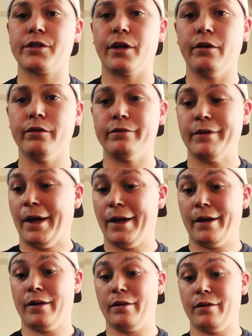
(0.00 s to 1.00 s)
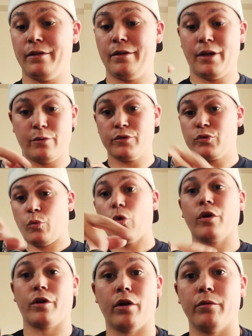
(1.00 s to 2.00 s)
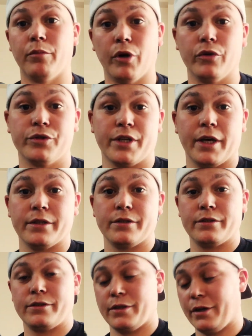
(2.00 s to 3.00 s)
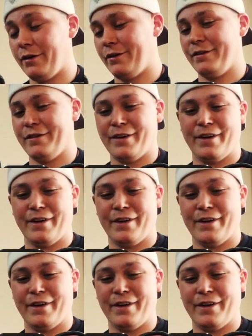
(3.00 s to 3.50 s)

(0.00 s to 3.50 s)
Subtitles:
ago, and there was 1 on both sides. So,